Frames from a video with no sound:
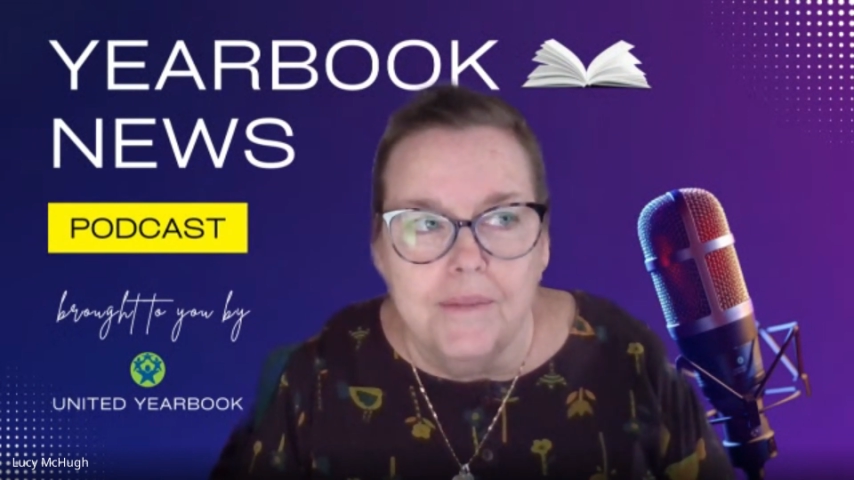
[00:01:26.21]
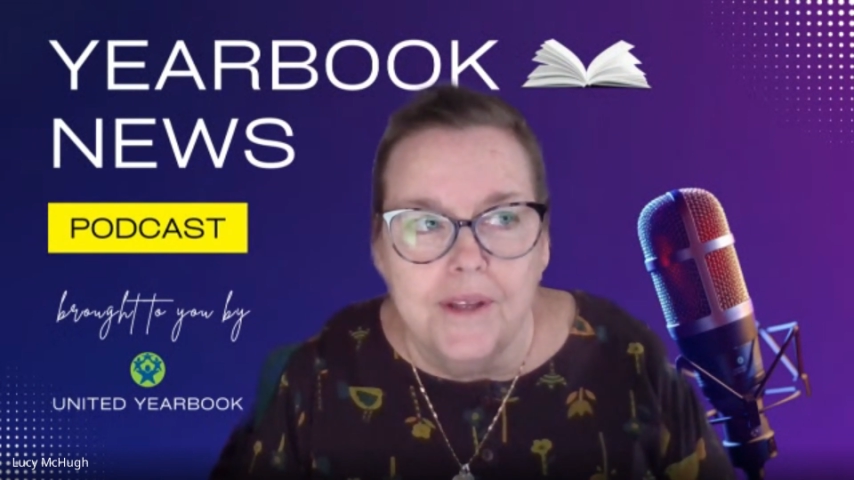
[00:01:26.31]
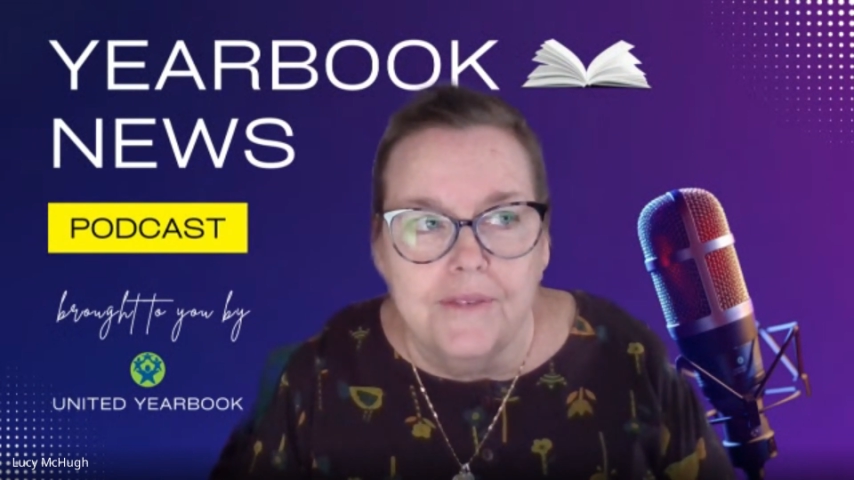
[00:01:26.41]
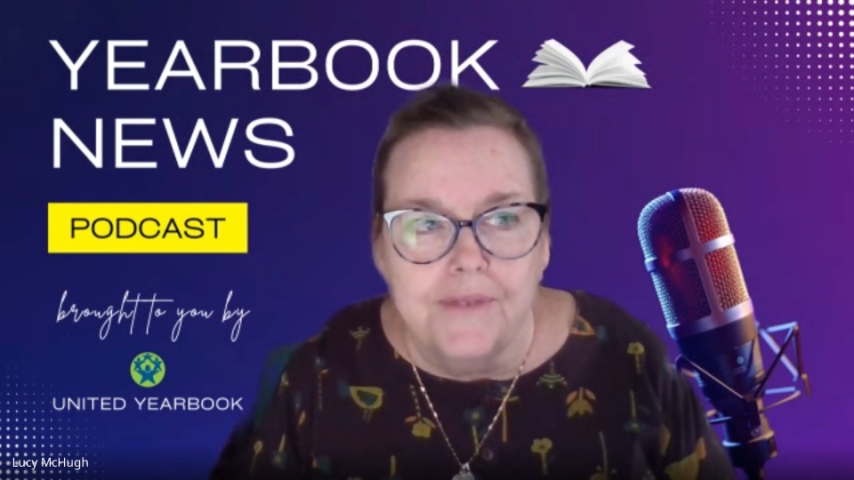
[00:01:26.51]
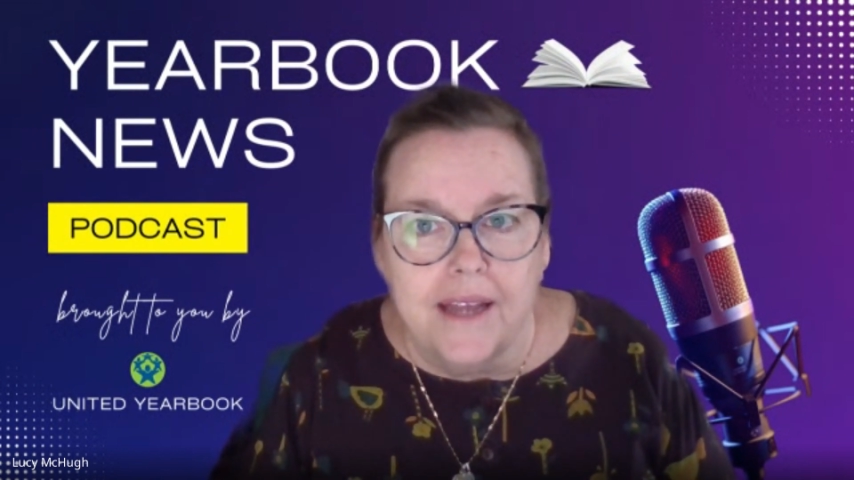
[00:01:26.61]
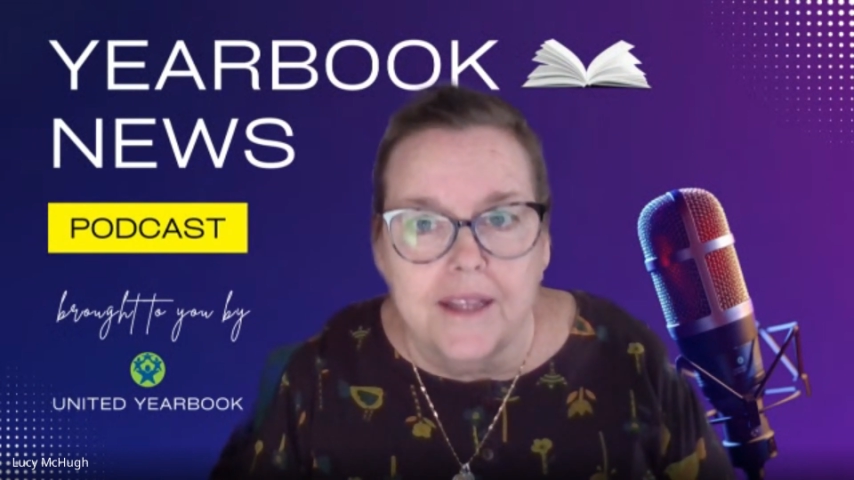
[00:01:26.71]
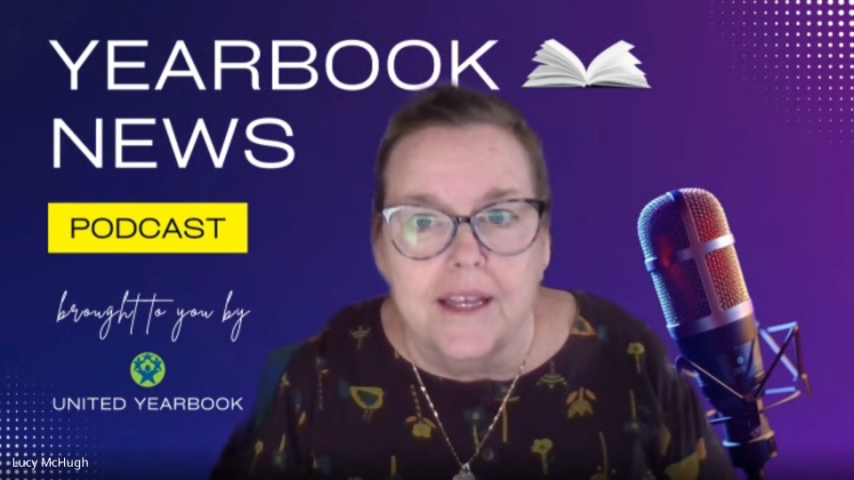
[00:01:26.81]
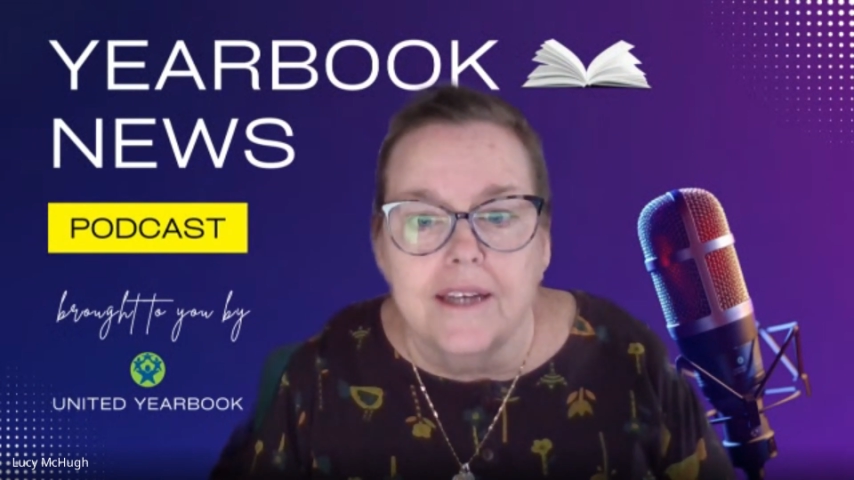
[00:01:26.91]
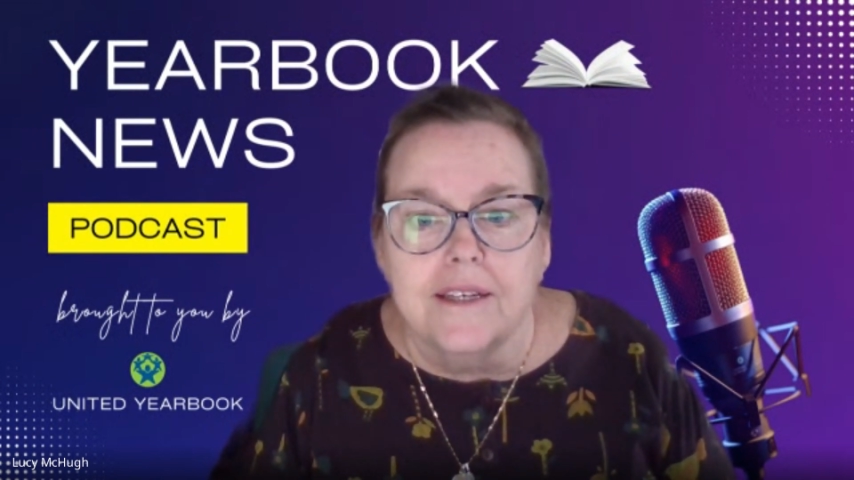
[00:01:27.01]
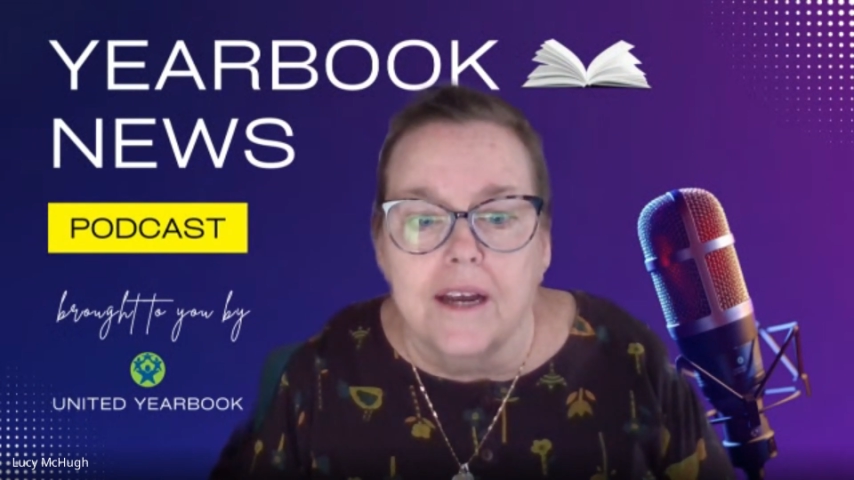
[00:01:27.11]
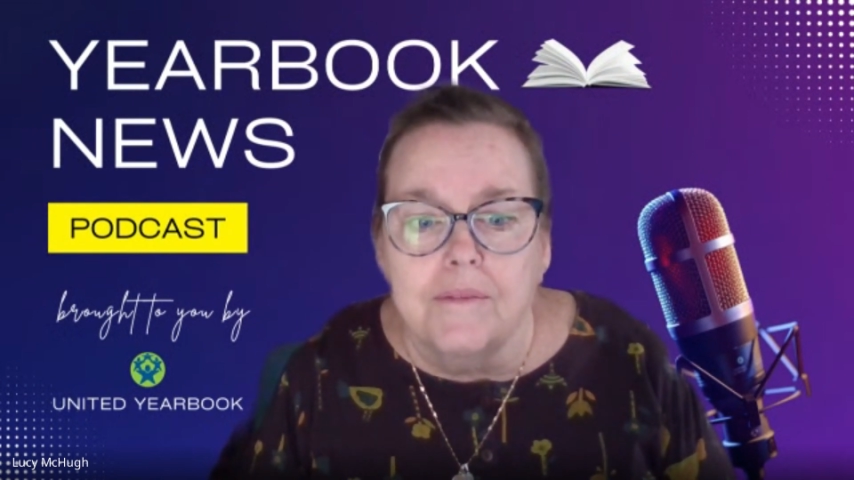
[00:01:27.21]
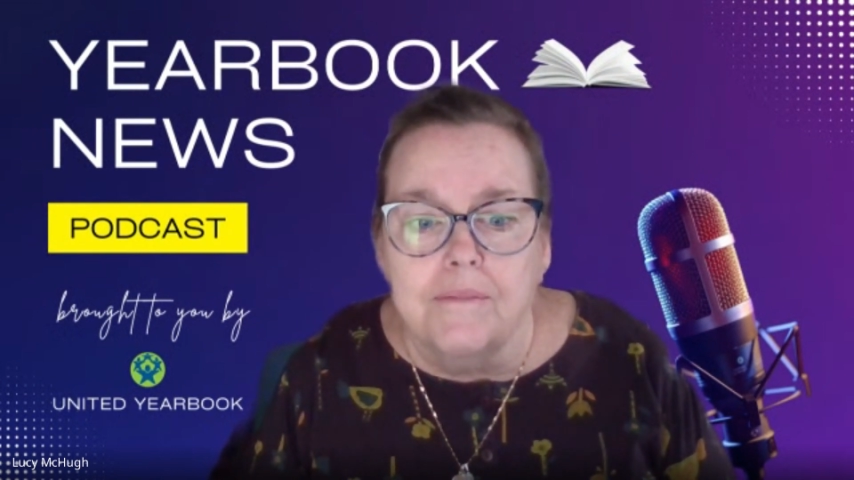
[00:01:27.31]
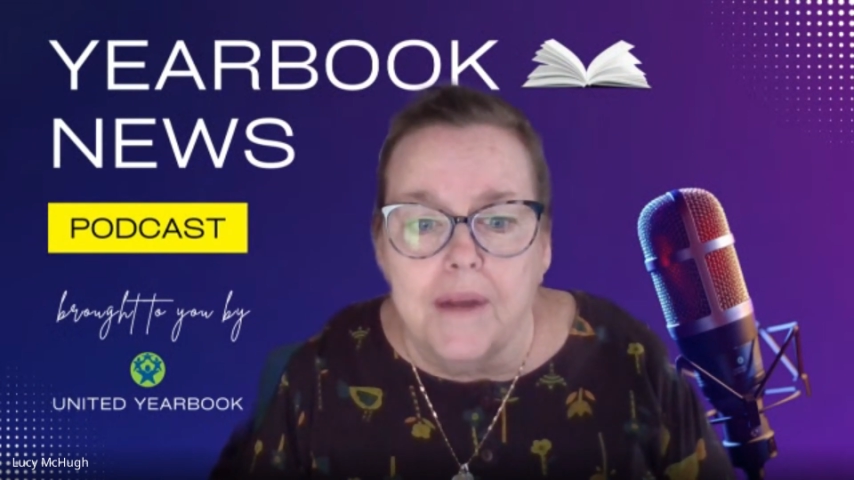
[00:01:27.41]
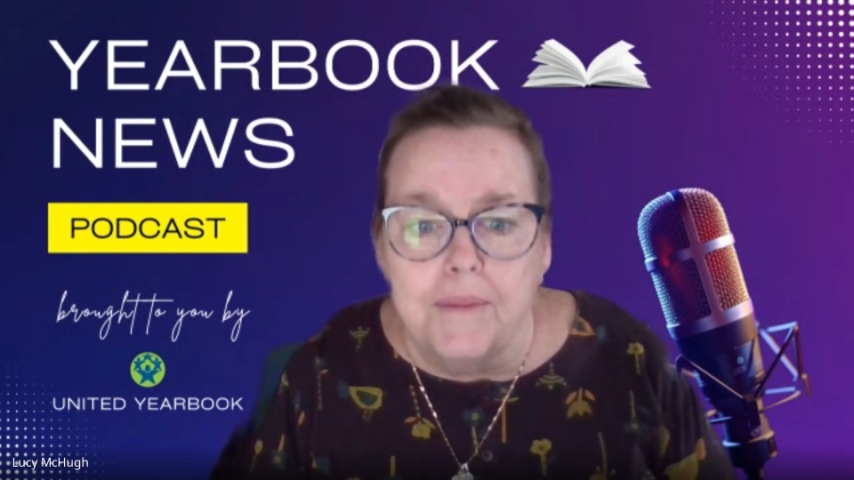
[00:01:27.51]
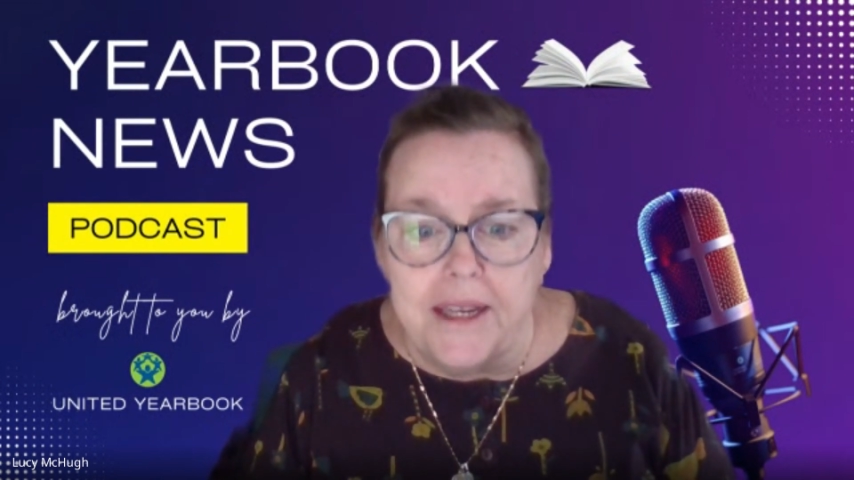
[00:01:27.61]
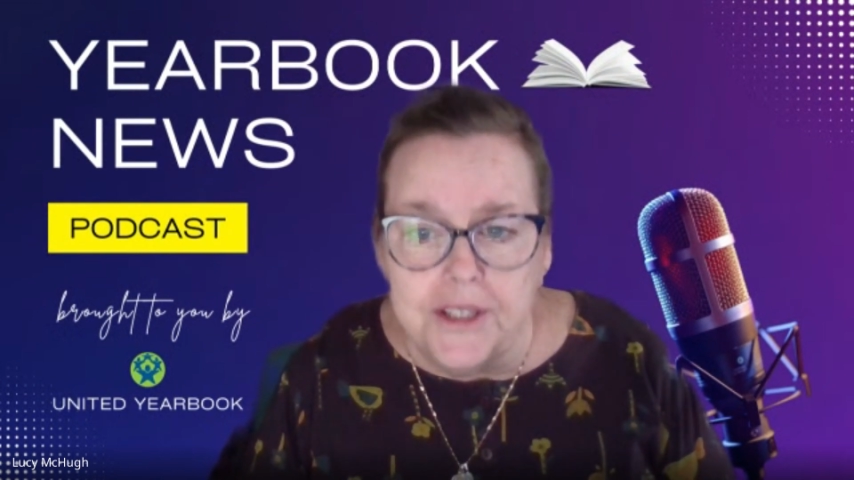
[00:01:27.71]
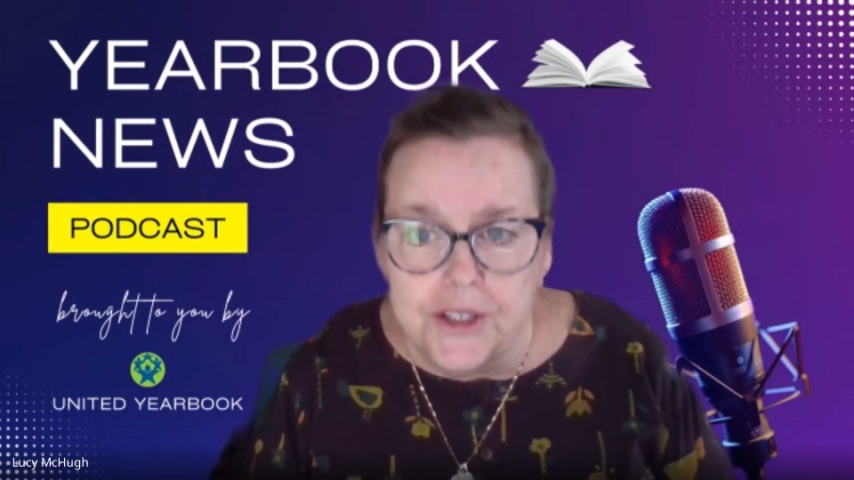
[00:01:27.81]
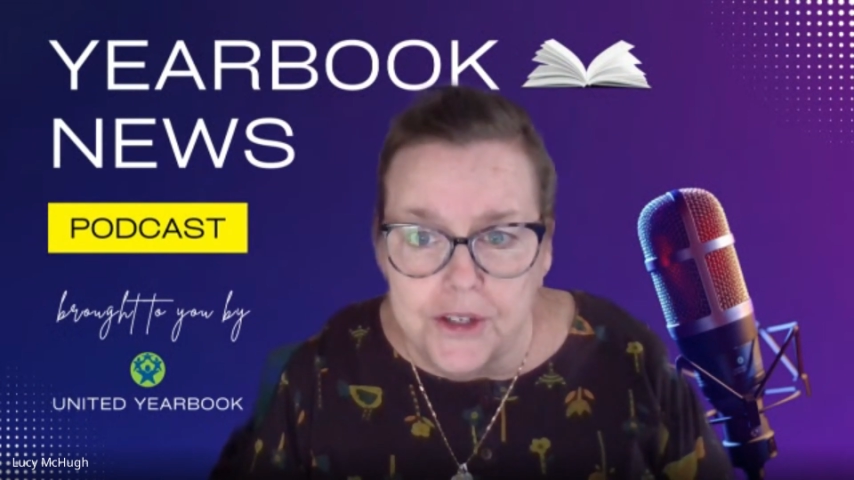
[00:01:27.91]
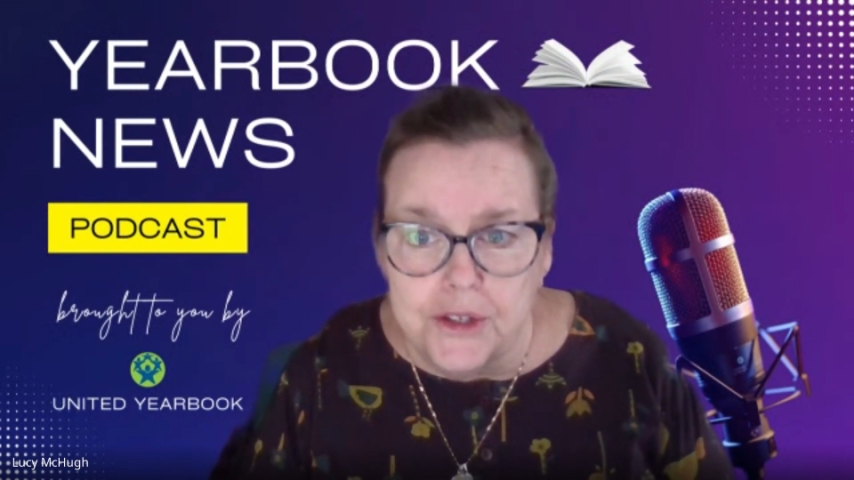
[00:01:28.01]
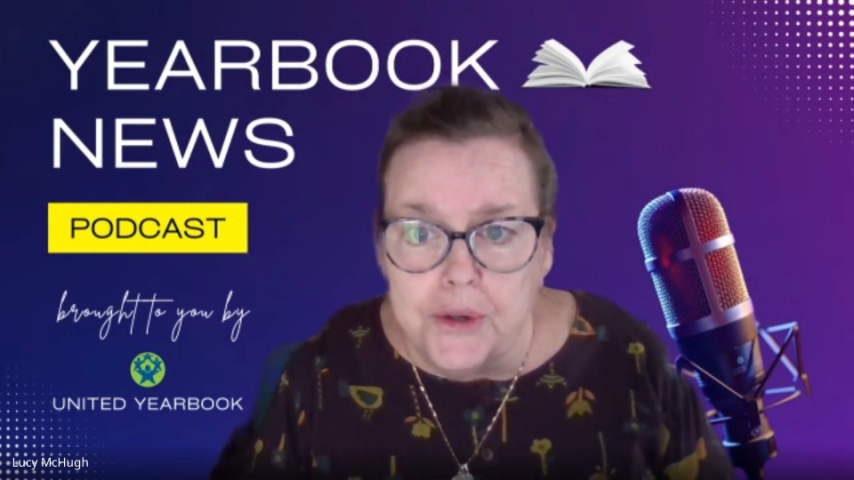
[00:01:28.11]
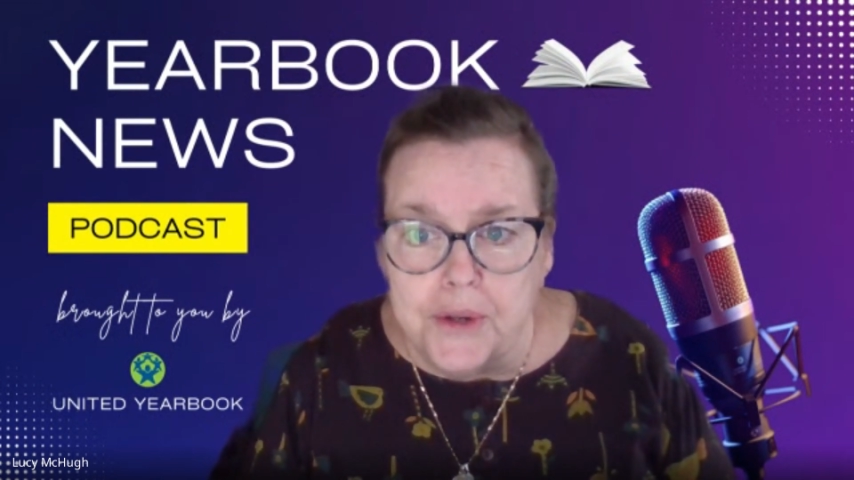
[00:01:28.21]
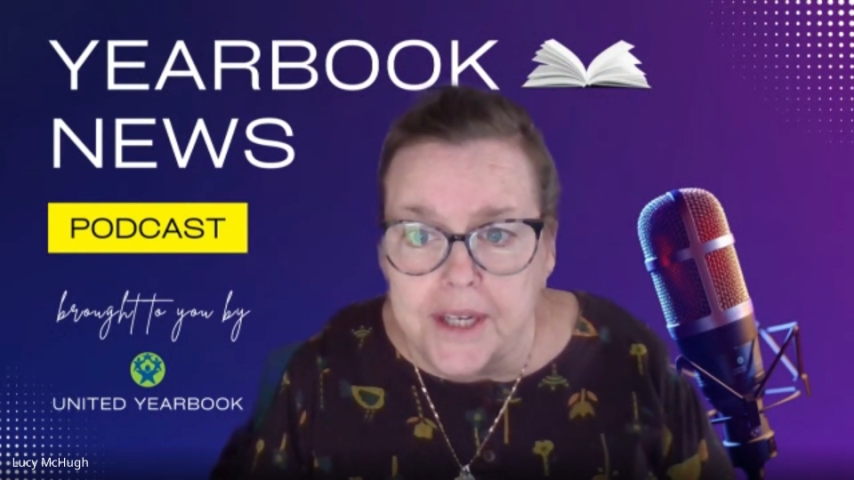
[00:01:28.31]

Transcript: and the fact that my master's degree